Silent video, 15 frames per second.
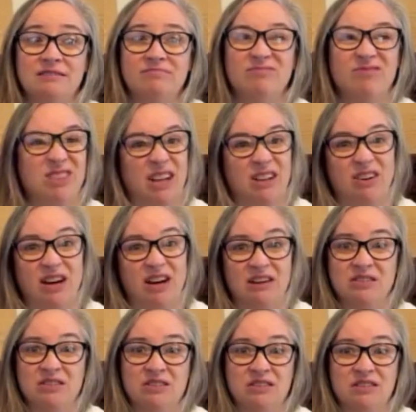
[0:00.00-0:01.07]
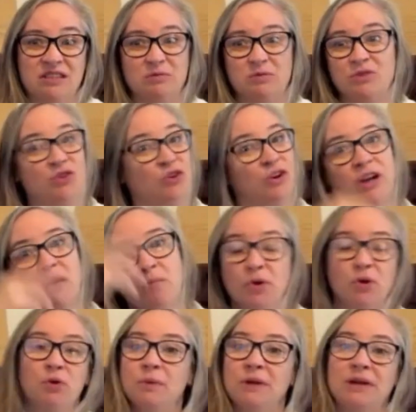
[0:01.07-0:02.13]
sell our house. It was during a
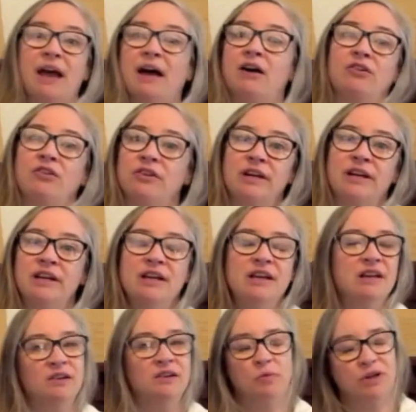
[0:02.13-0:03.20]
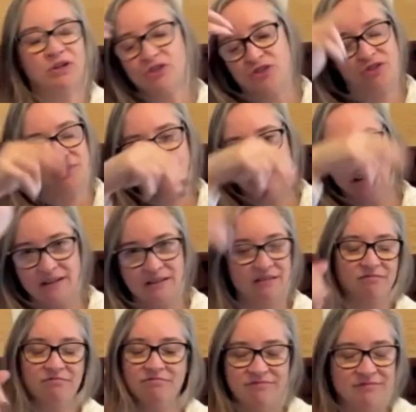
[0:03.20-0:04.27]
boom in Calgary, which it
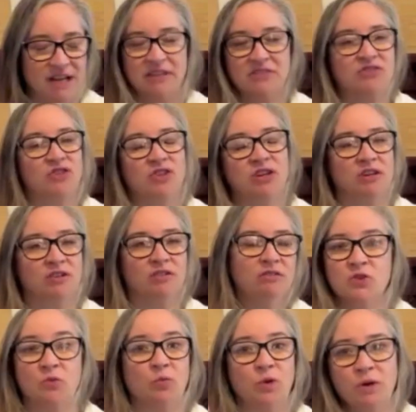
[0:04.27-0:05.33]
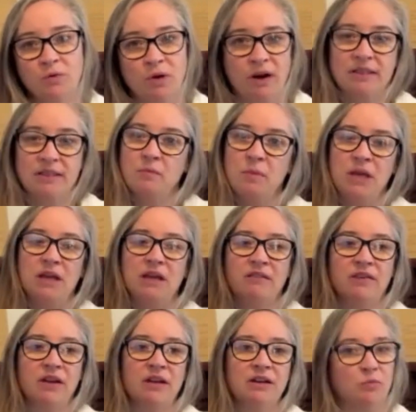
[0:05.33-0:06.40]
tends to do. So we were at the peak of
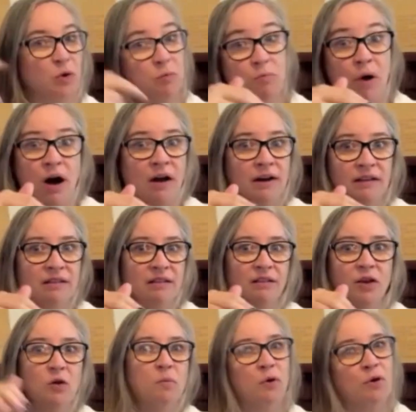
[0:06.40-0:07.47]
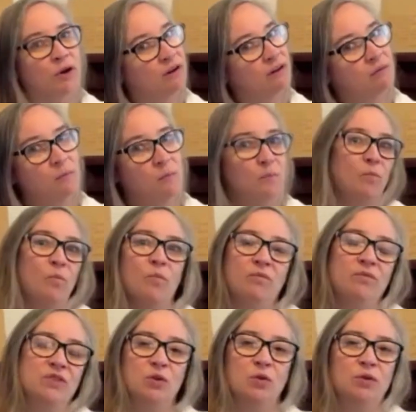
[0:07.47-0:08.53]
it. We bought at the low point,
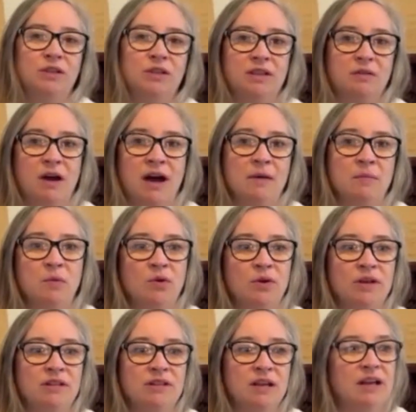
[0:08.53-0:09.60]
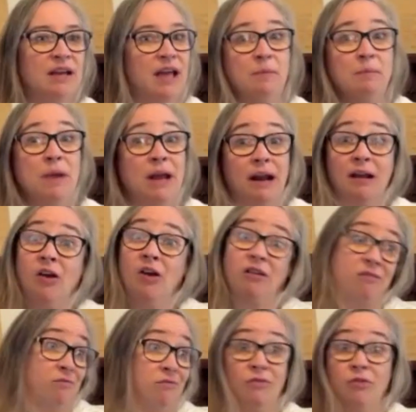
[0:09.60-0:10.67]
sold at the high point, and made a
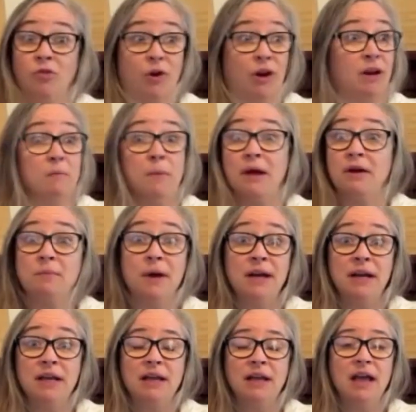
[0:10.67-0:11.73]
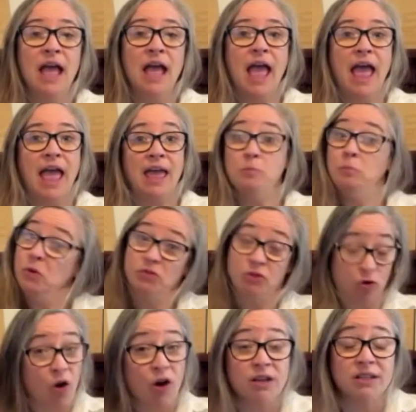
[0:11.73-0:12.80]
great amount of money, and moved
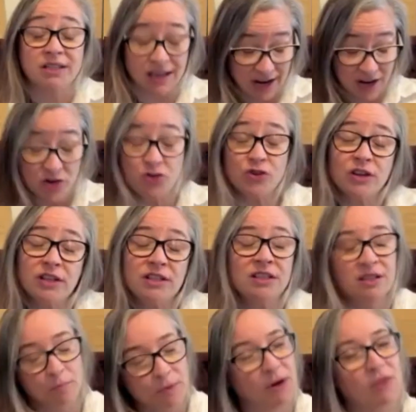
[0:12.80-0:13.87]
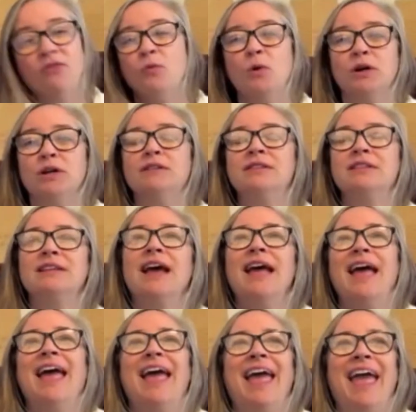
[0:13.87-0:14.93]
across the country to the middle of the woods
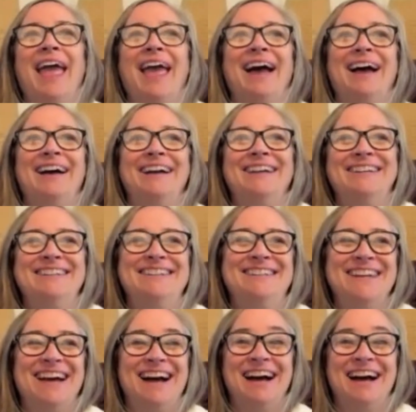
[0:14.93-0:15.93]
and